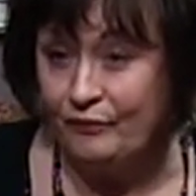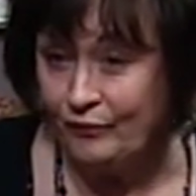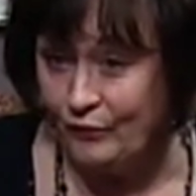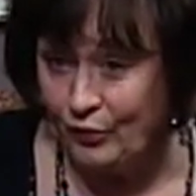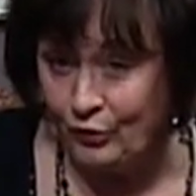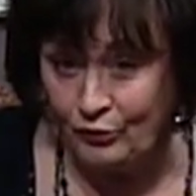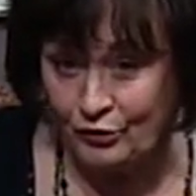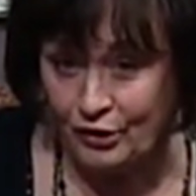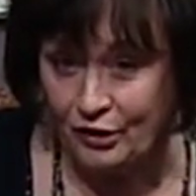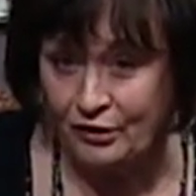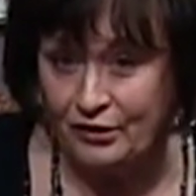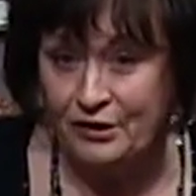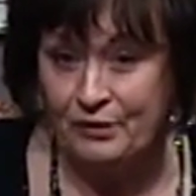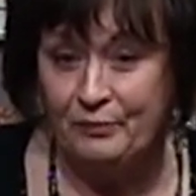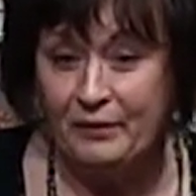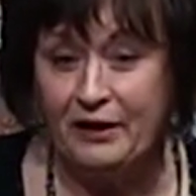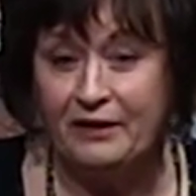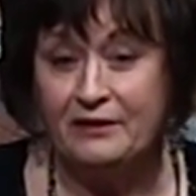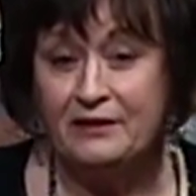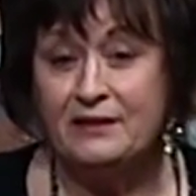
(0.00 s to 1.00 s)
you talked
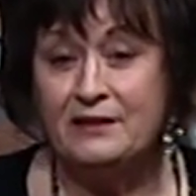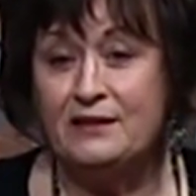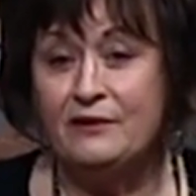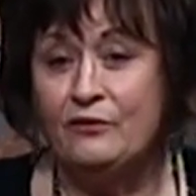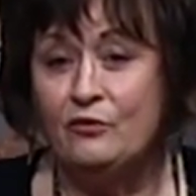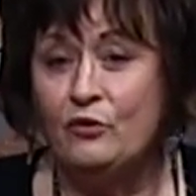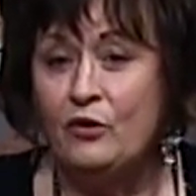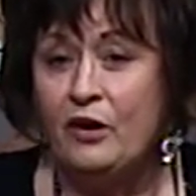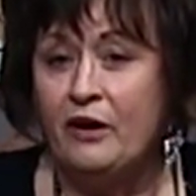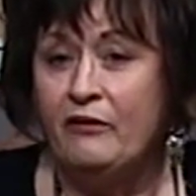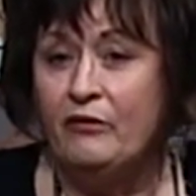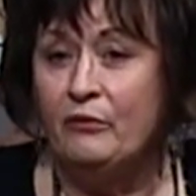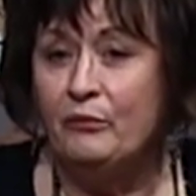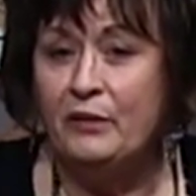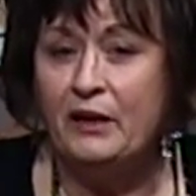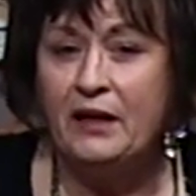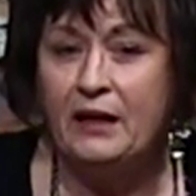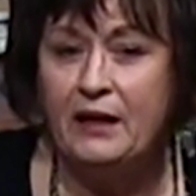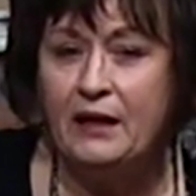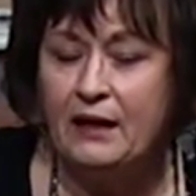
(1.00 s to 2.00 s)
about the civil
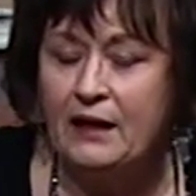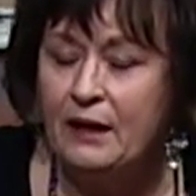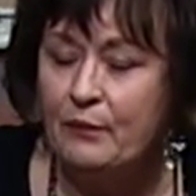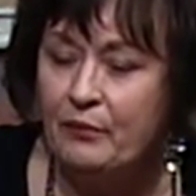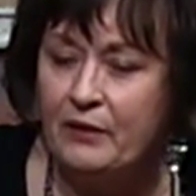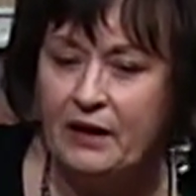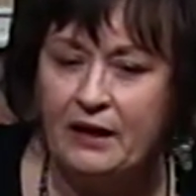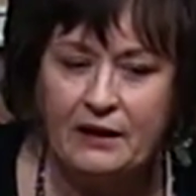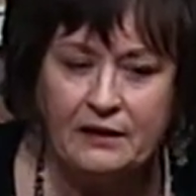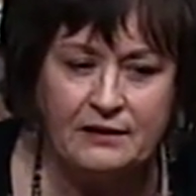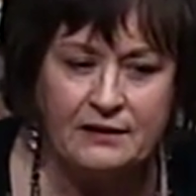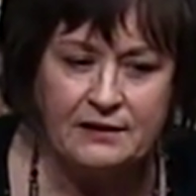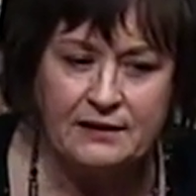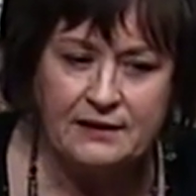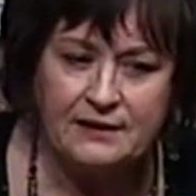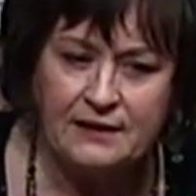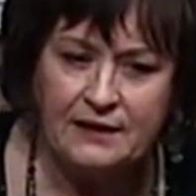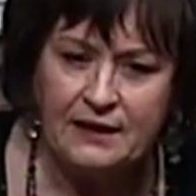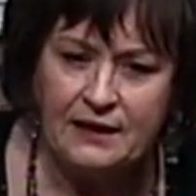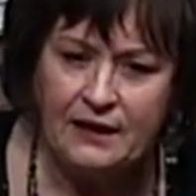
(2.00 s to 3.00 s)
government again. I began to
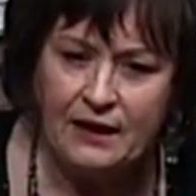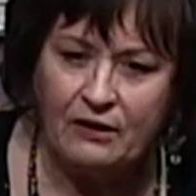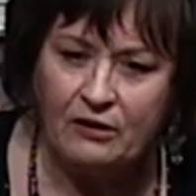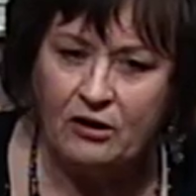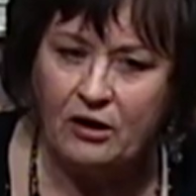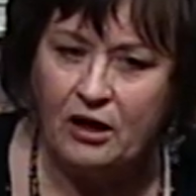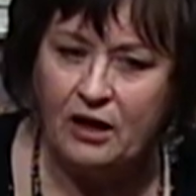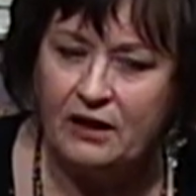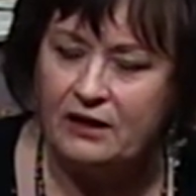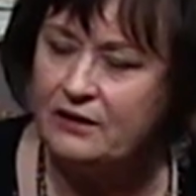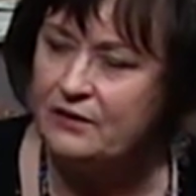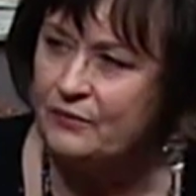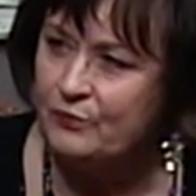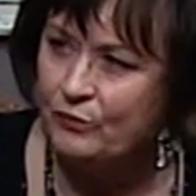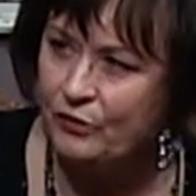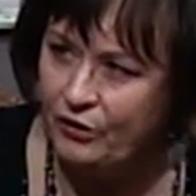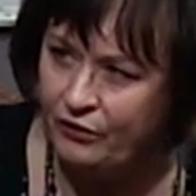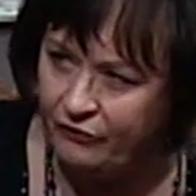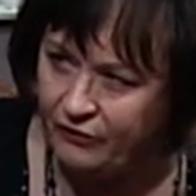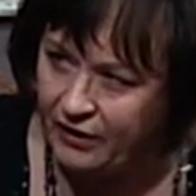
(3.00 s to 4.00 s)
see how God's
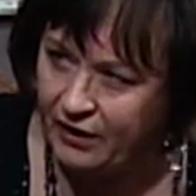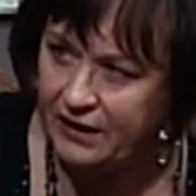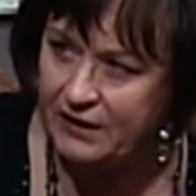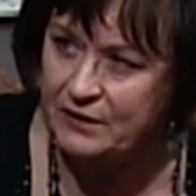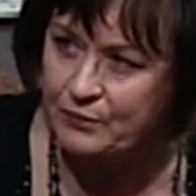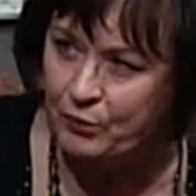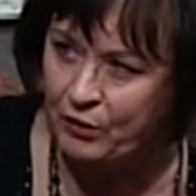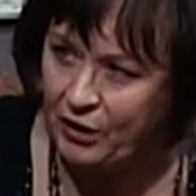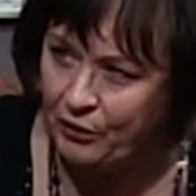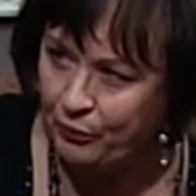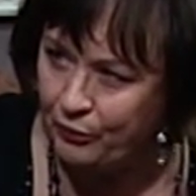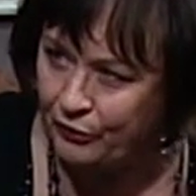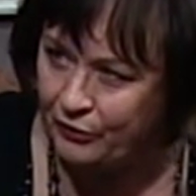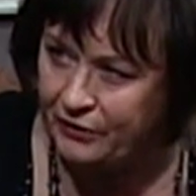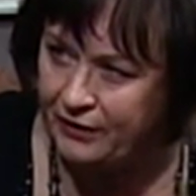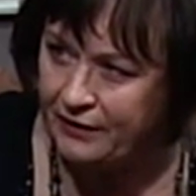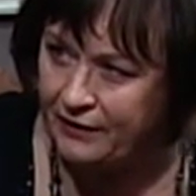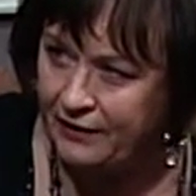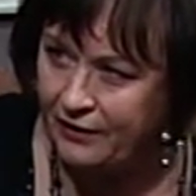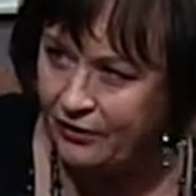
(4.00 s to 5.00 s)
moving his people
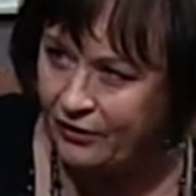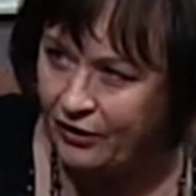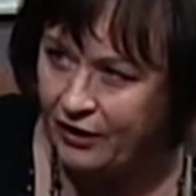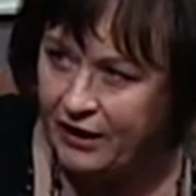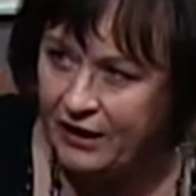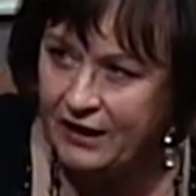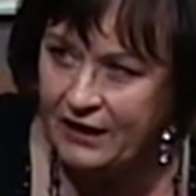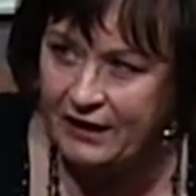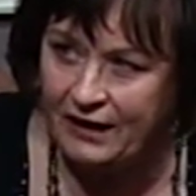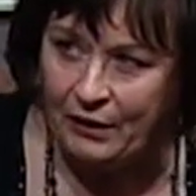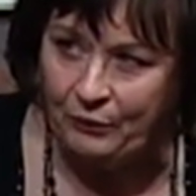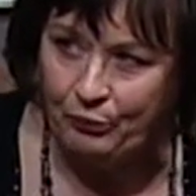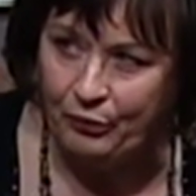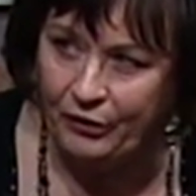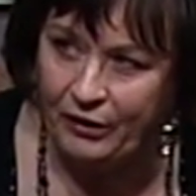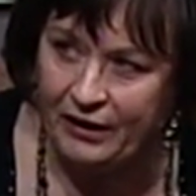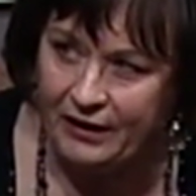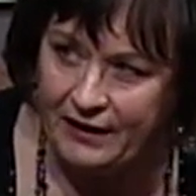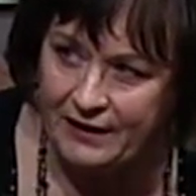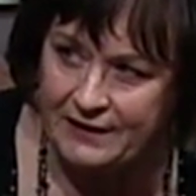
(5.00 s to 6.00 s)
in there and
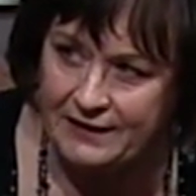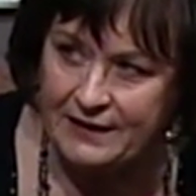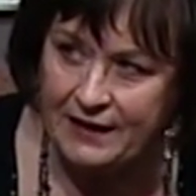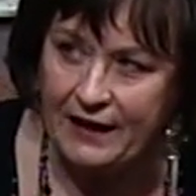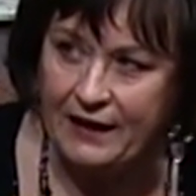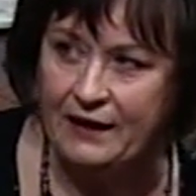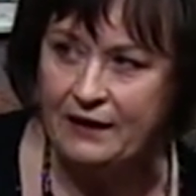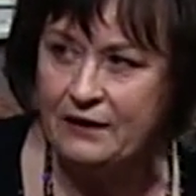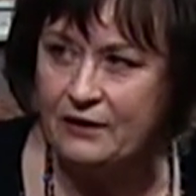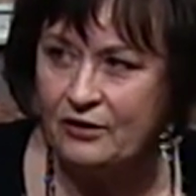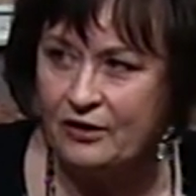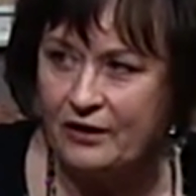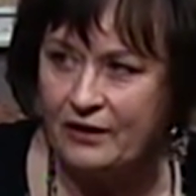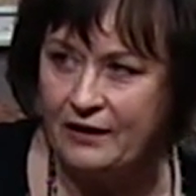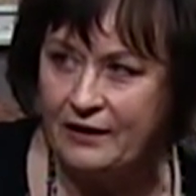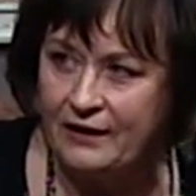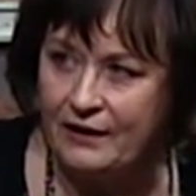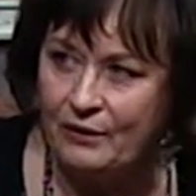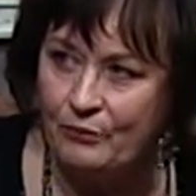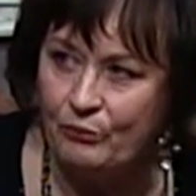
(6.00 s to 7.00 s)
putting his hand on
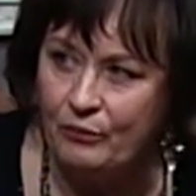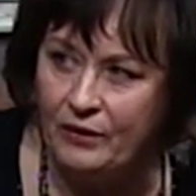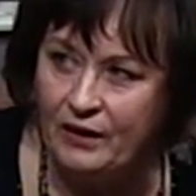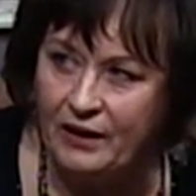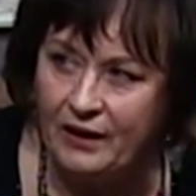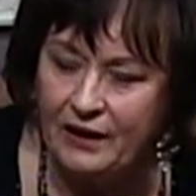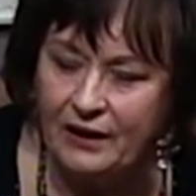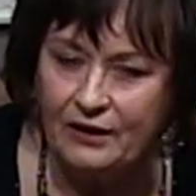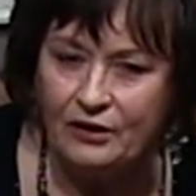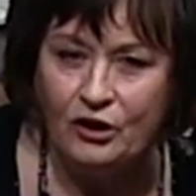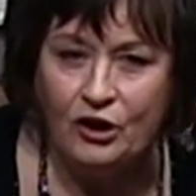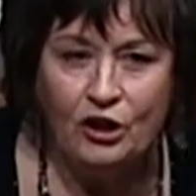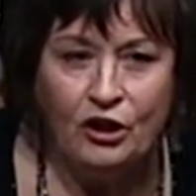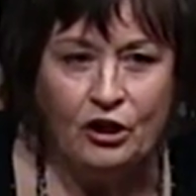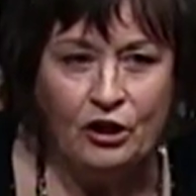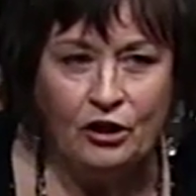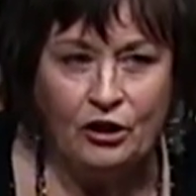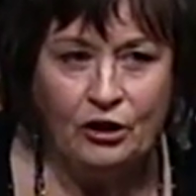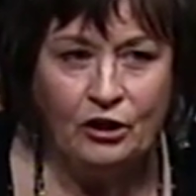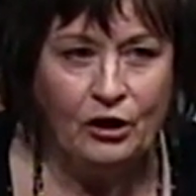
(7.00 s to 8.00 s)
them. And,
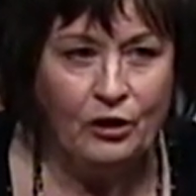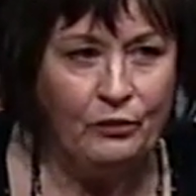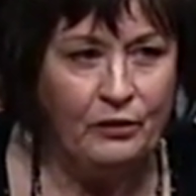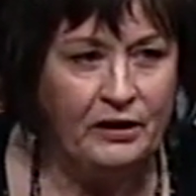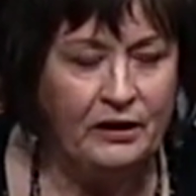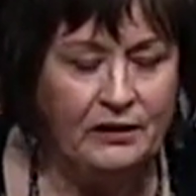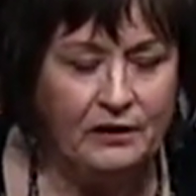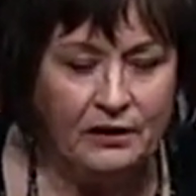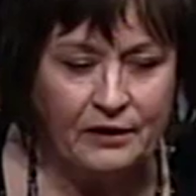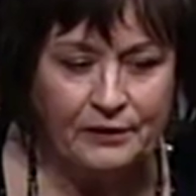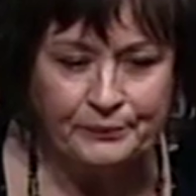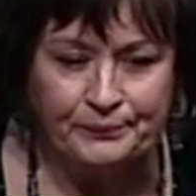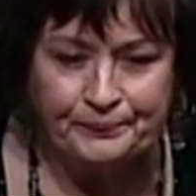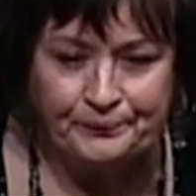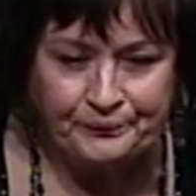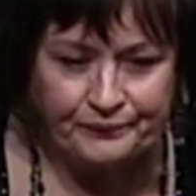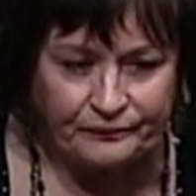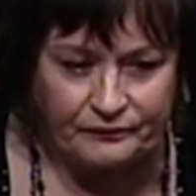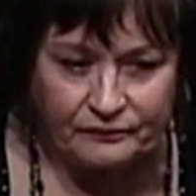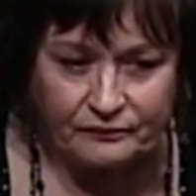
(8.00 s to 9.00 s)
you know, and um,
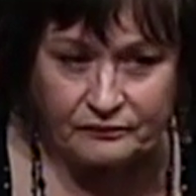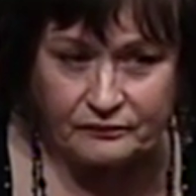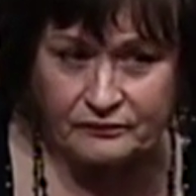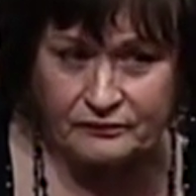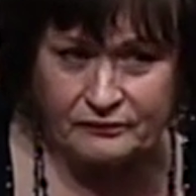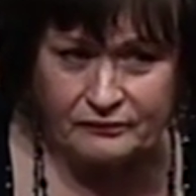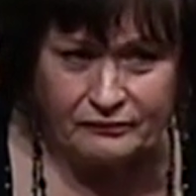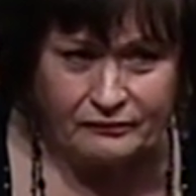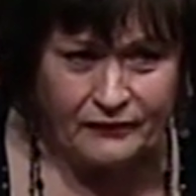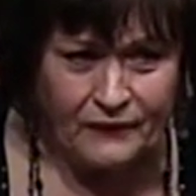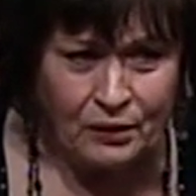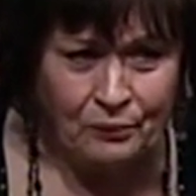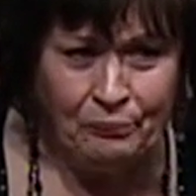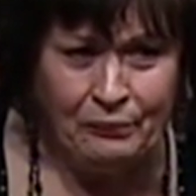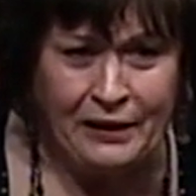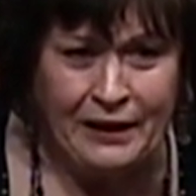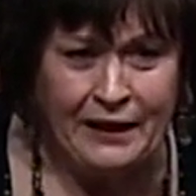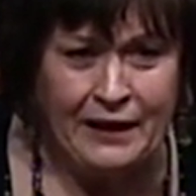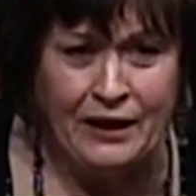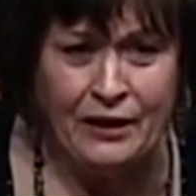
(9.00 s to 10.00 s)

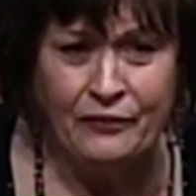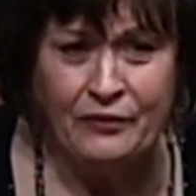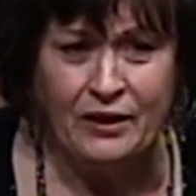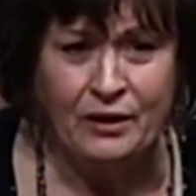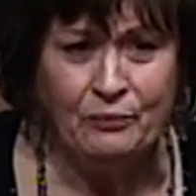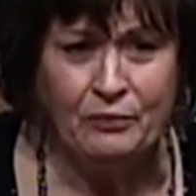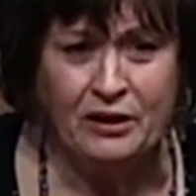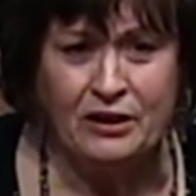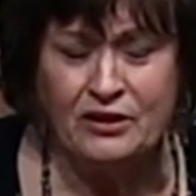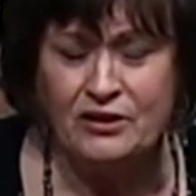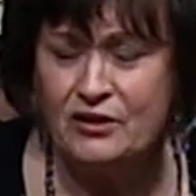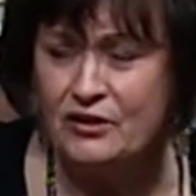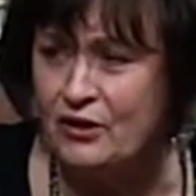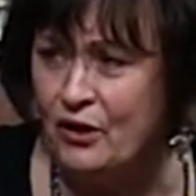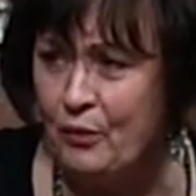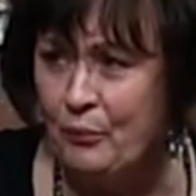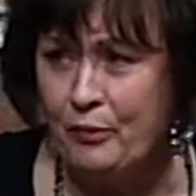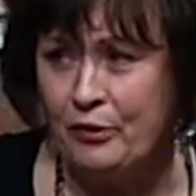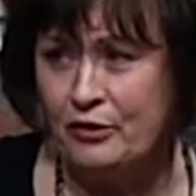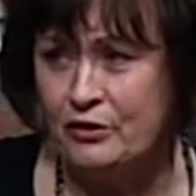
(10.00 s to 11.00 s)
many of them get
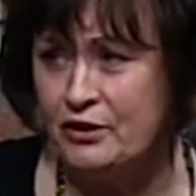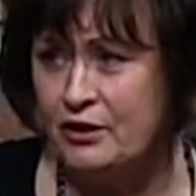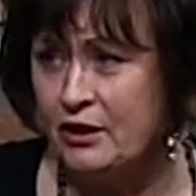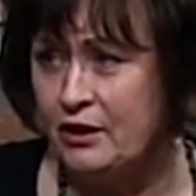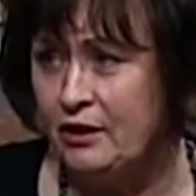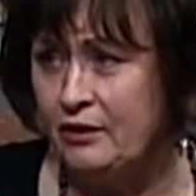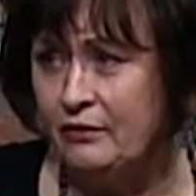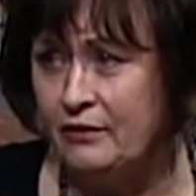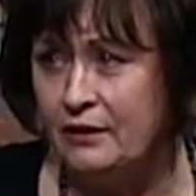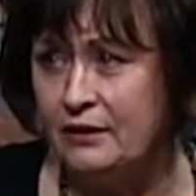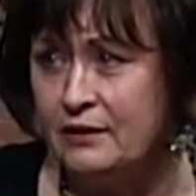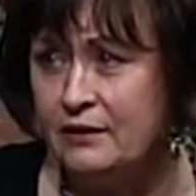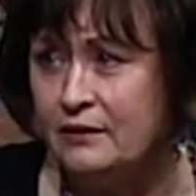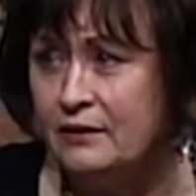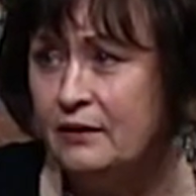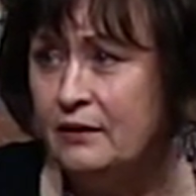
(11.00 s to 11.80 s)
so persecuted